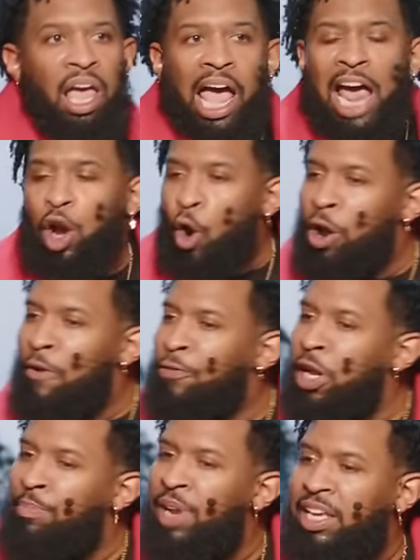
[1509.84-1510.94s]
in order for
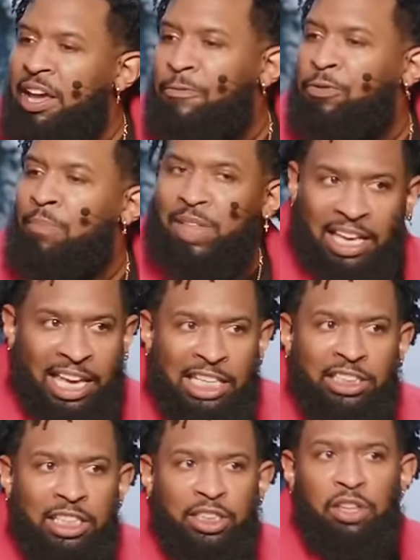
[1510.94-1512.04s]
them to get from the
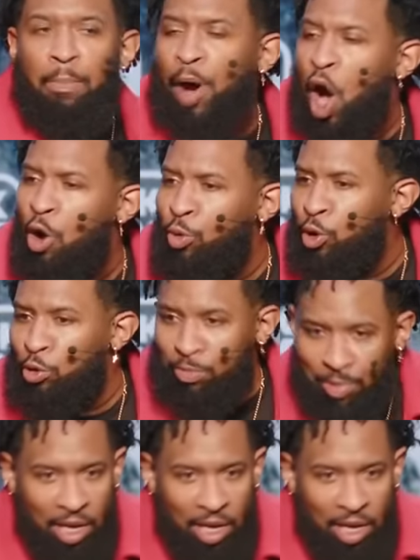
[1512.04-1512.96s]
kitchen to the ballroom,